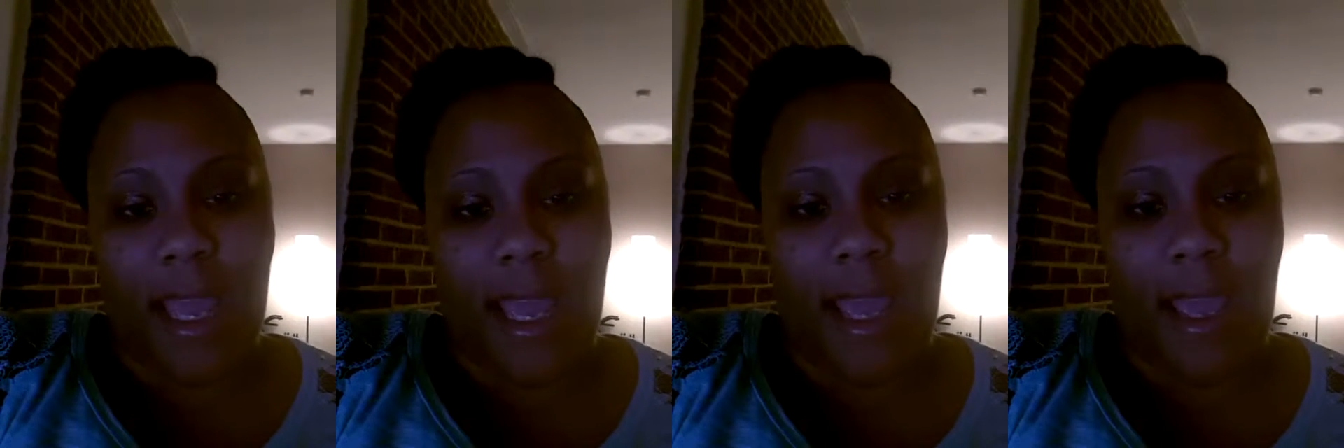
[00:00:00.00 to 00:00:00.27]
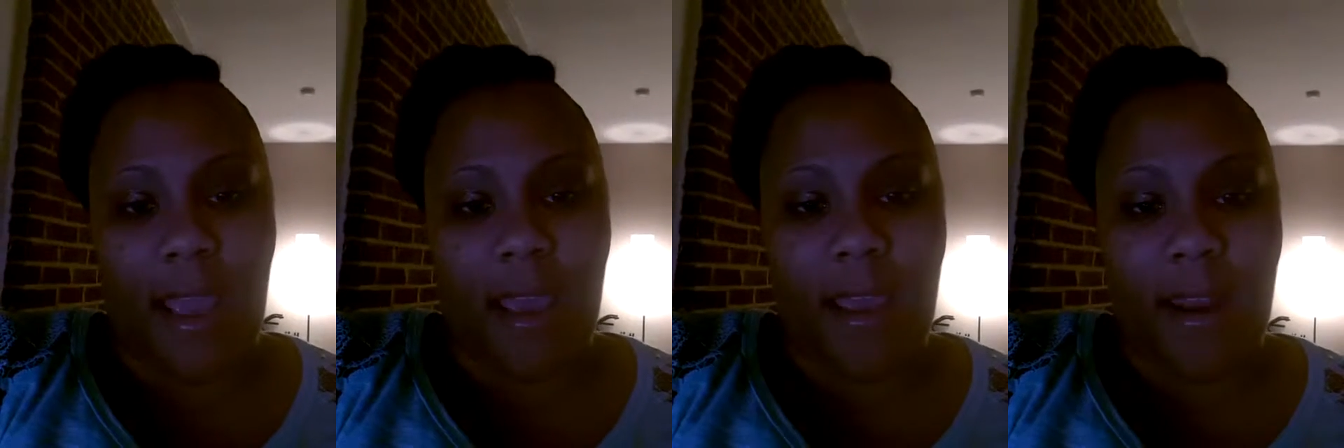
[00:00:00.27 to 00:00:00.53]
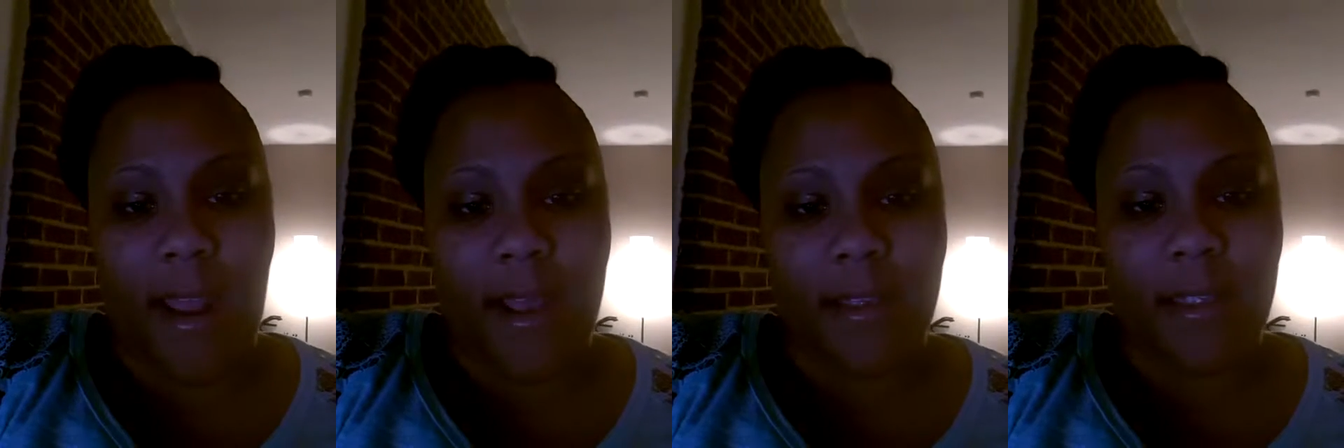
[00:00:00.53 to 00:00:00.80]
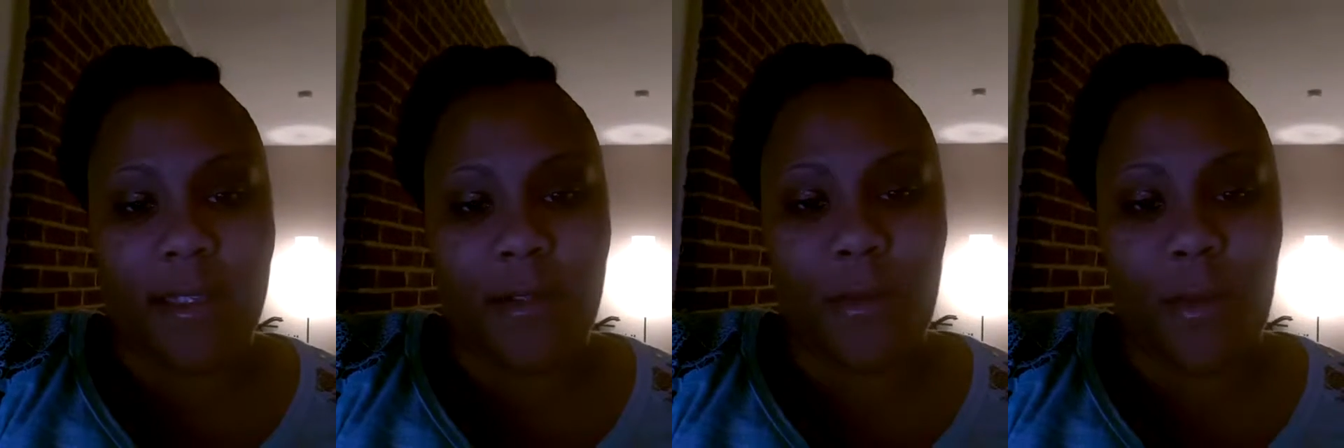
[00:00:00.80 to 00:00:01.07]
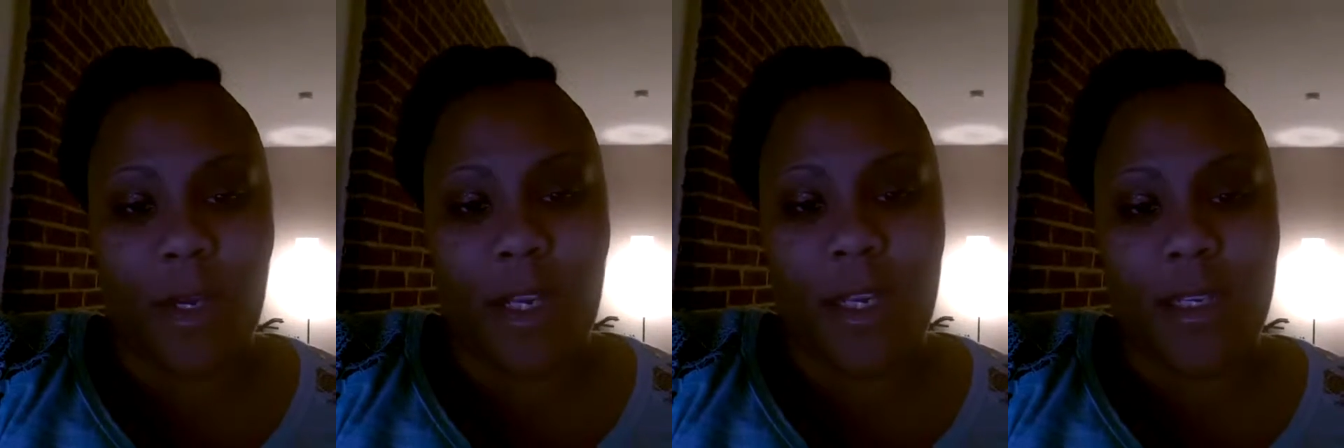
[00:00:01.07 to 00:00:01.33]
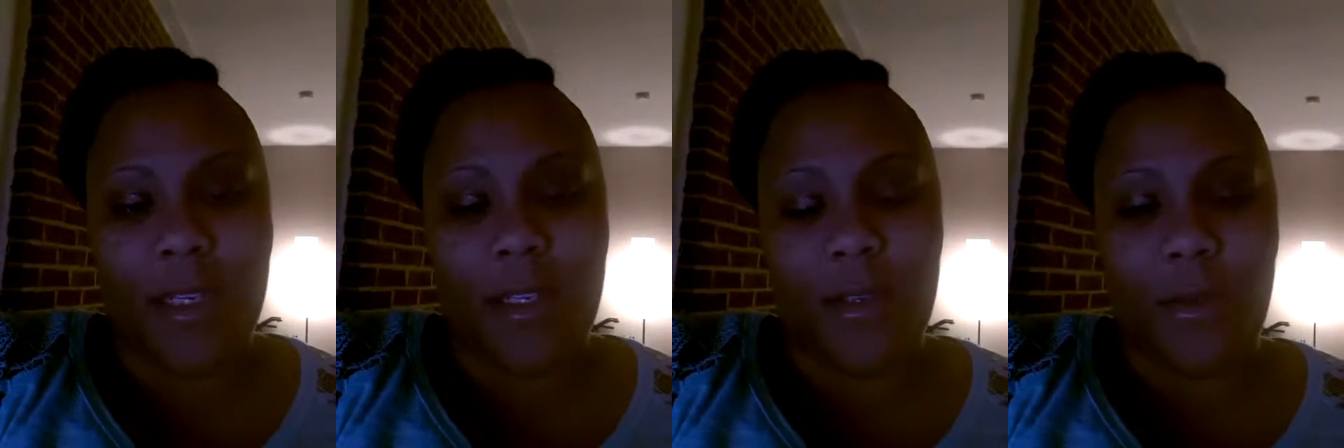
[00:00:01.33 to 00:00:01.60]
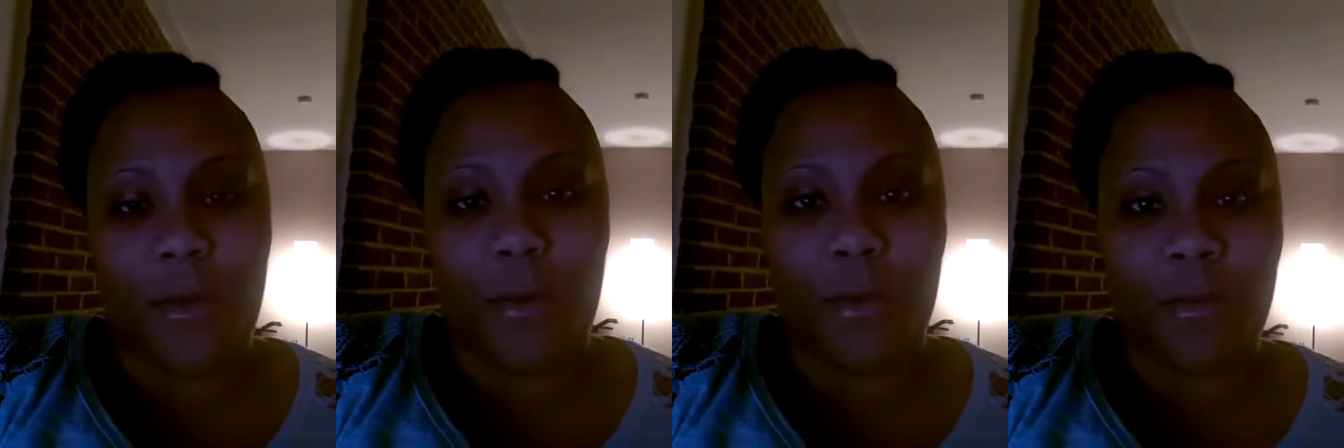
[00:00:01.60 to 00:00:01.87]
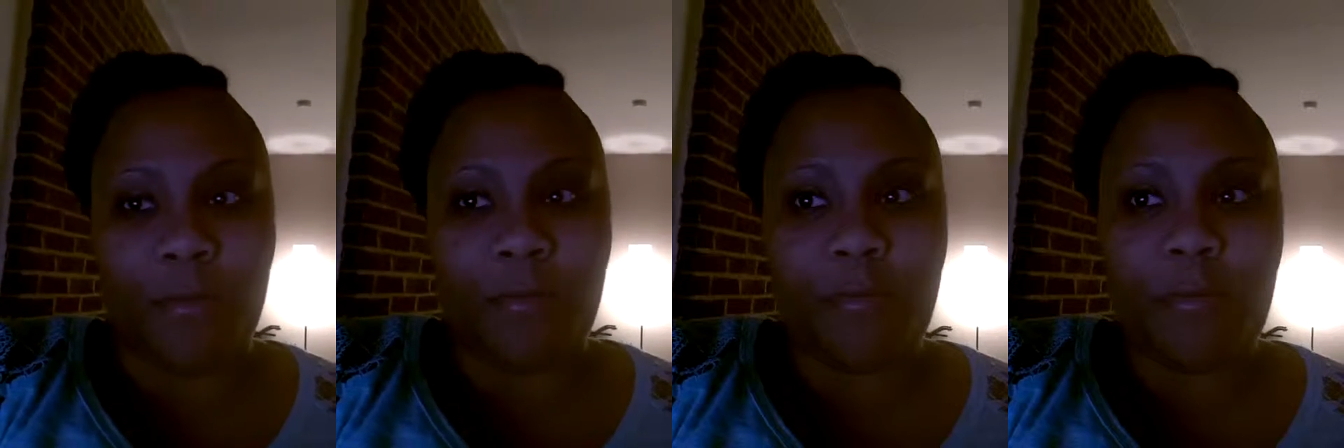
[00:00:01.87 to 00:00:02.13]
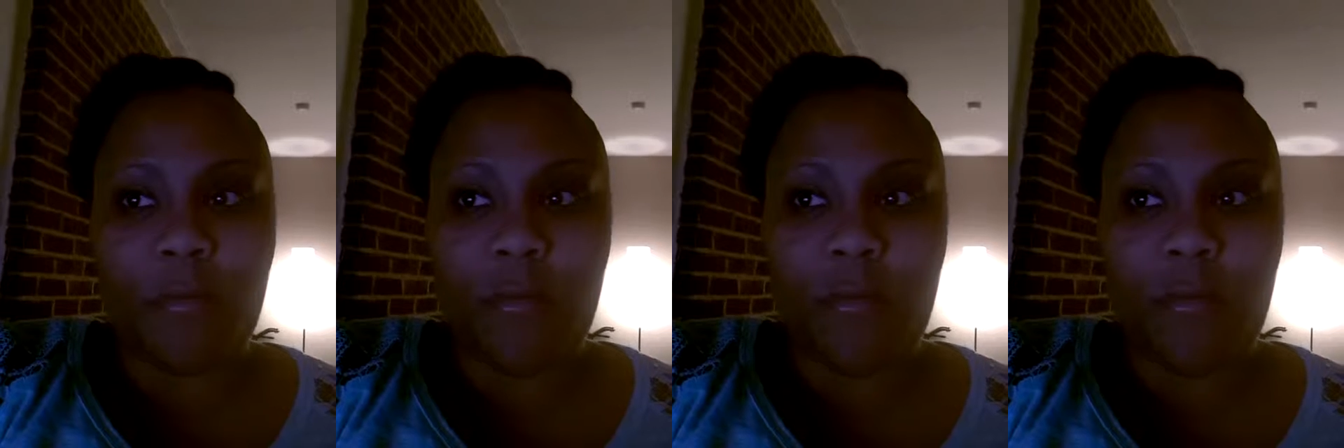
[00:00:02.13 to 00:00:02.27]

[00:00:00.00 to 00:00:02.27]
and I just wanted to